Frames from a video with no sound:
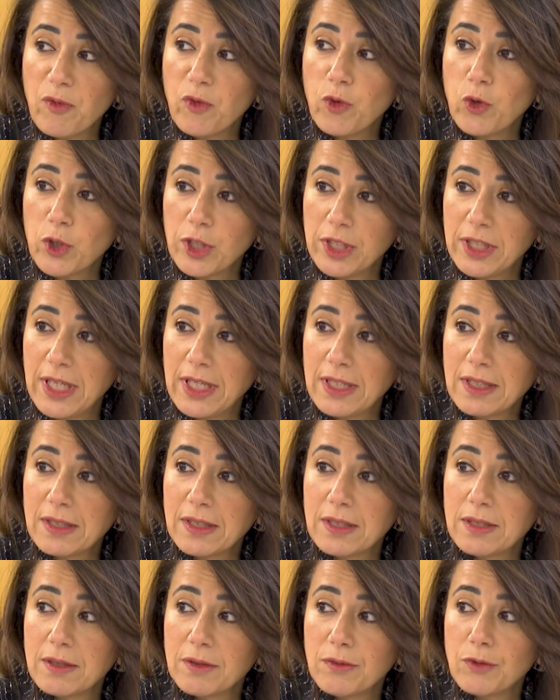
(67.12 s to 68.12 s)
for
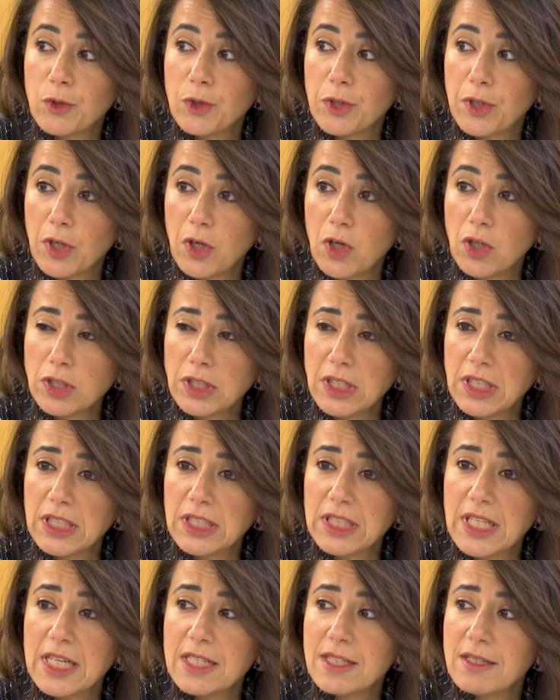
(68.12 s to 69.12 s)
debt for the
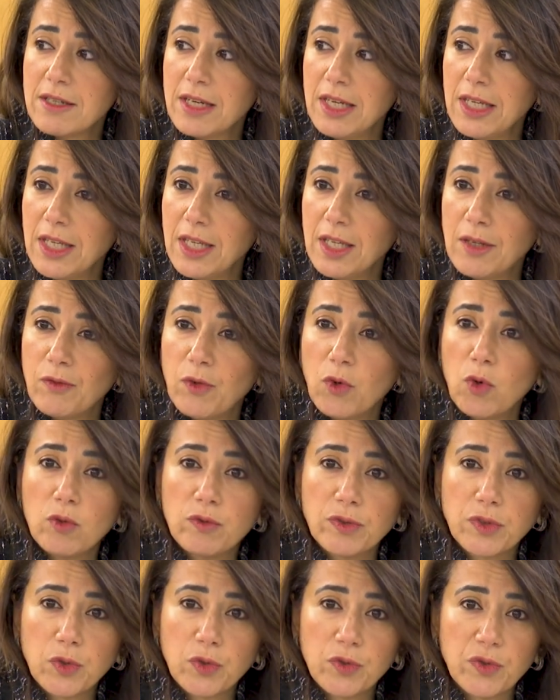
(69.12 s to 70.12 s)
continent has really
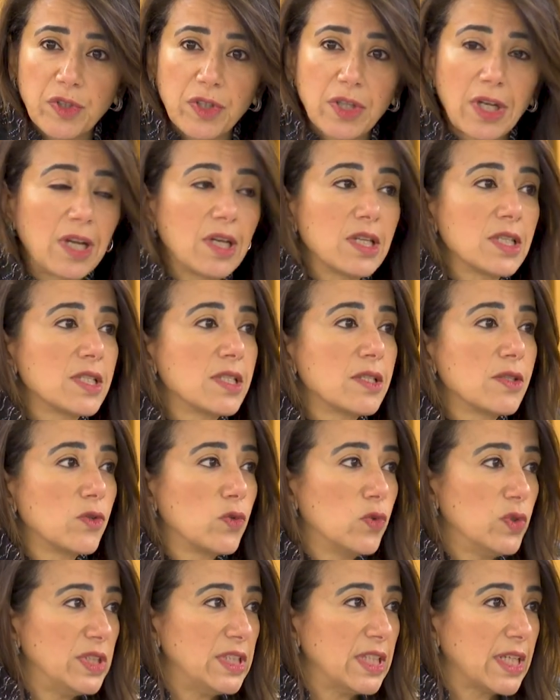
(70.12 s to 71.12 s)
evolved over the last
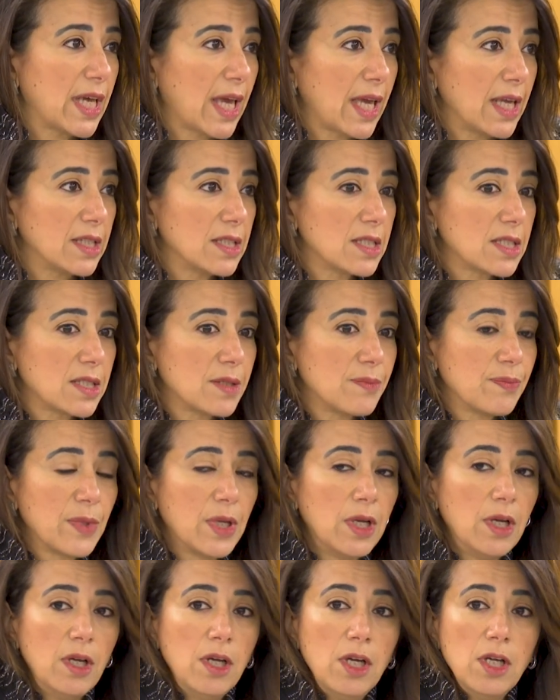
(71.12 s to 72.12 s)
two decades.
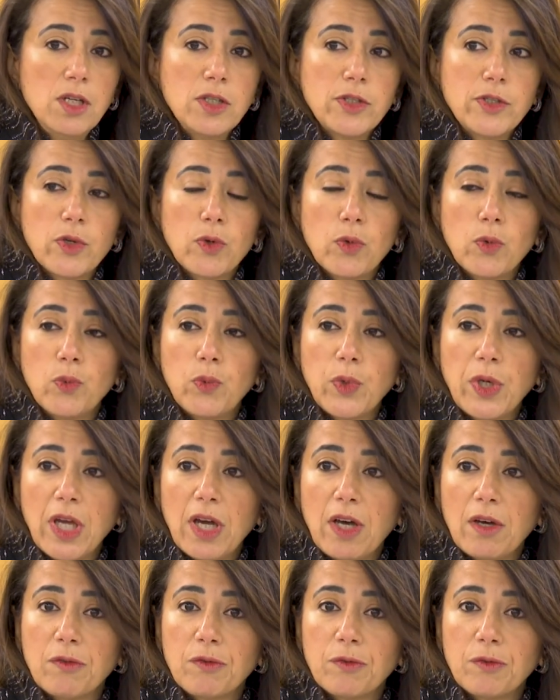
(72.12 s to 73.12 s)
So we
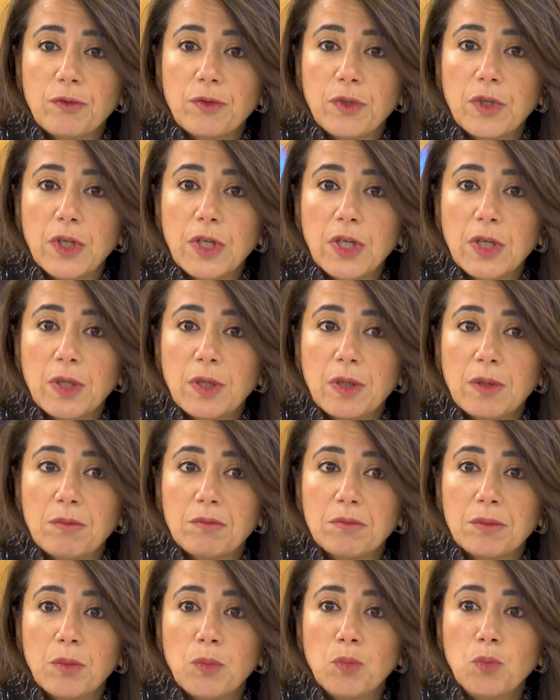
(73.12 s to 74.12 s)
have uh,
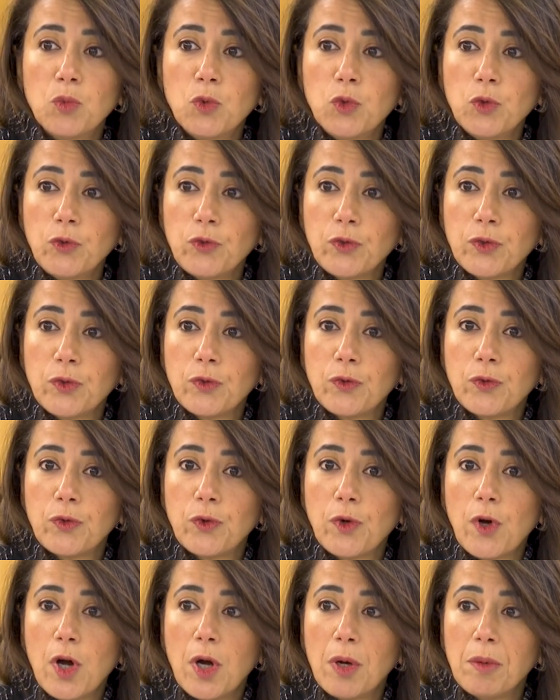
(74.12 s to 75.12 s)
moved
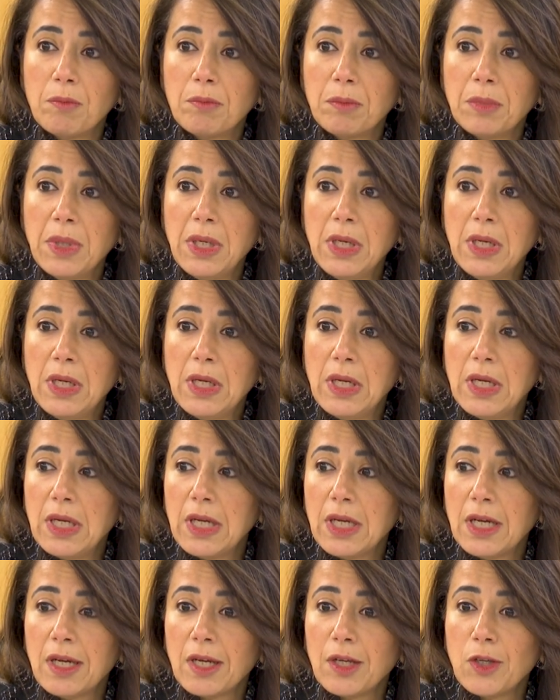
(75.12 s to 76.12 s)
from
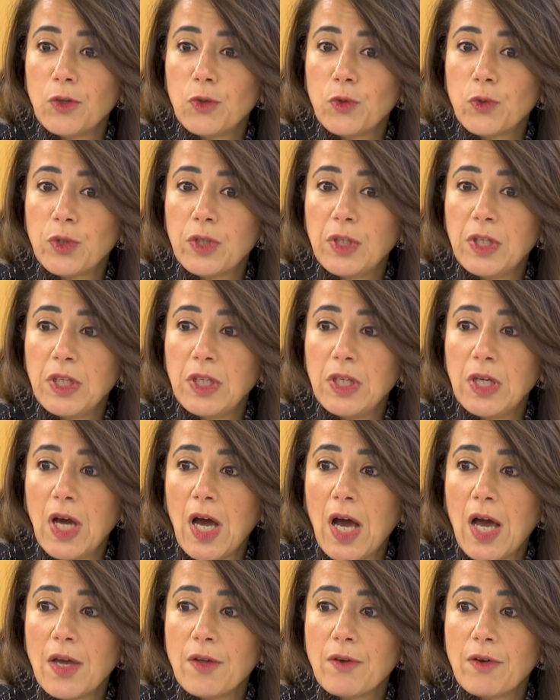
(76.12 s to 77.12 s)
uh, you know, the
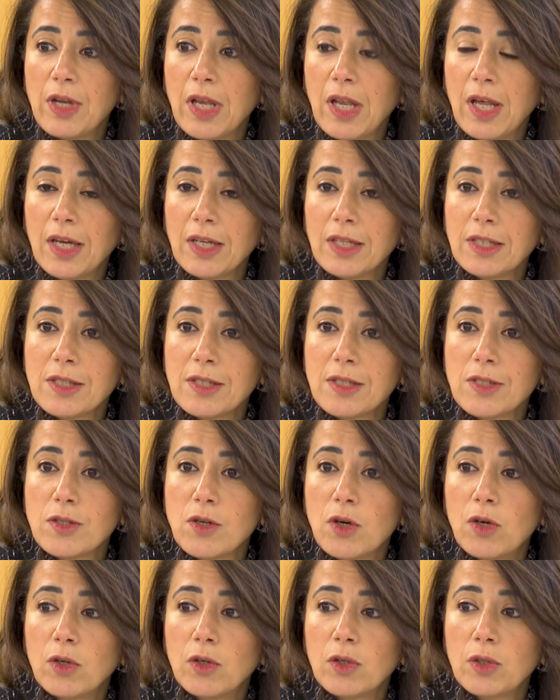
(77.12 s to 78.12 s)
high reliance
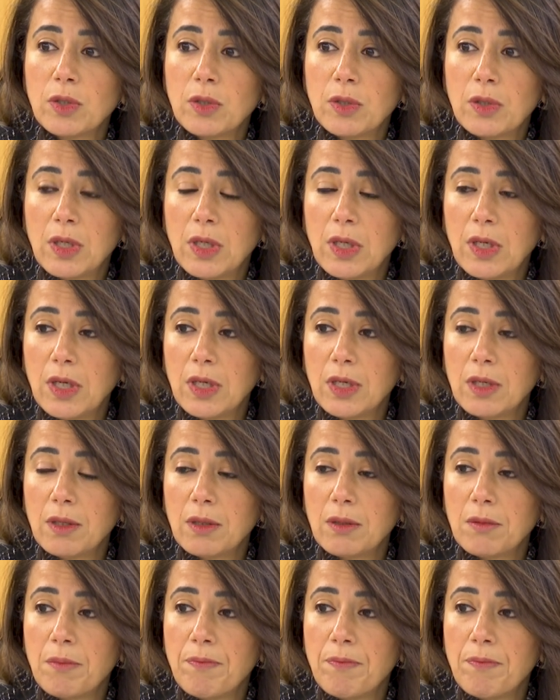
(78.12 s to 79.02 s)
on uh,